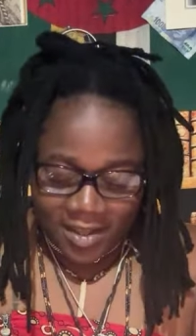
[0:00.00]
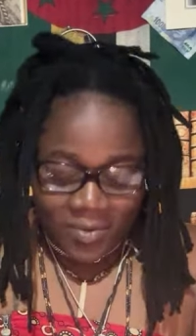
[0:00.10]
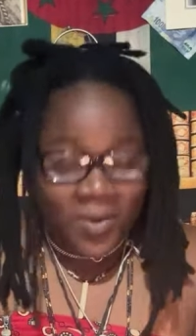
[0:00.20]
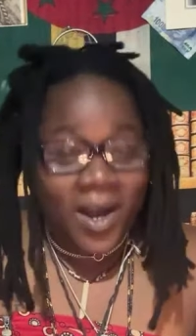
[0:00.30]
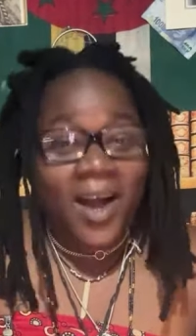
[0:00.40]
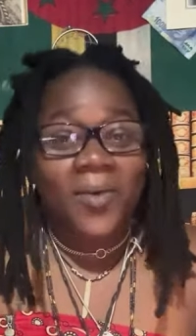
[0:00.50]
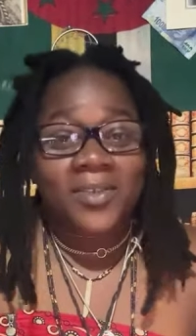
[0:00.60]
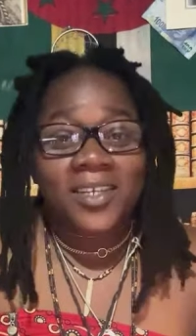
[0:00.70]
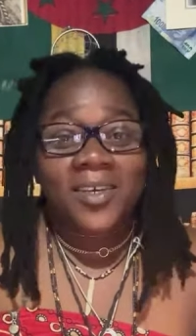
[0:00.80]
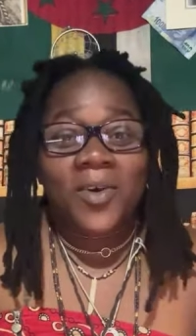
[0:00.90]
Wow,
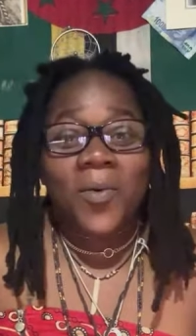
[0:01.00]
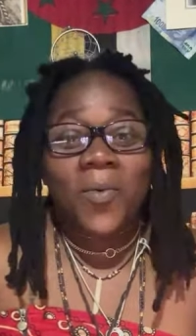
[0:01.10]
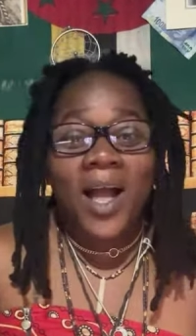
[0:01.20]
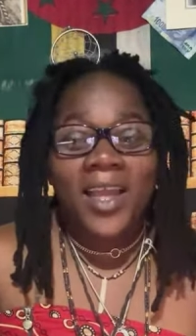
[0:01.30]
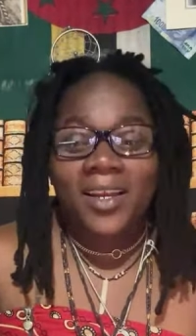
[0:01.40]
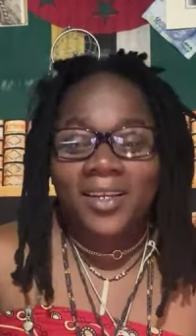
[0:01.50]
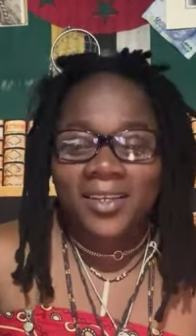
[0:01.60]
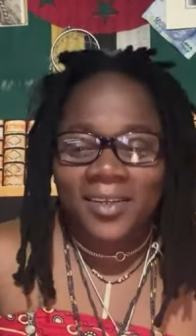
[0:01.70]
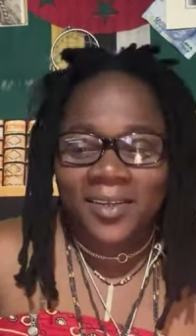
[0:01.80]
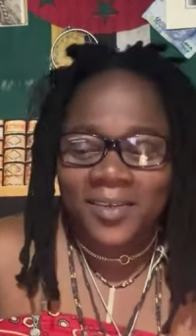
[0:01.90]
say go
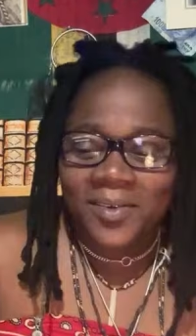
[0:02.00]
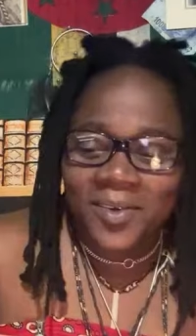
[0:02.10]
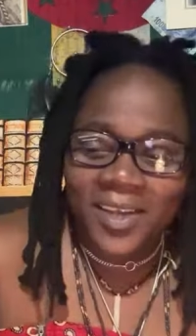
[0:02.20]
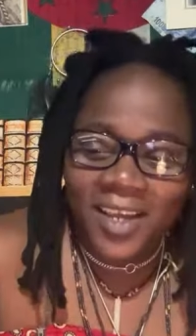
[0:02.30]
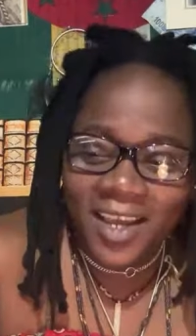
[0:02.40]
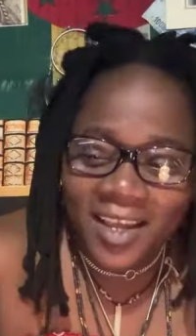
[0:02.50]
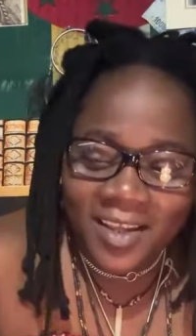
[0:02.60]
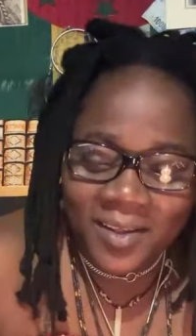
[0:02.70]
wild. Okay.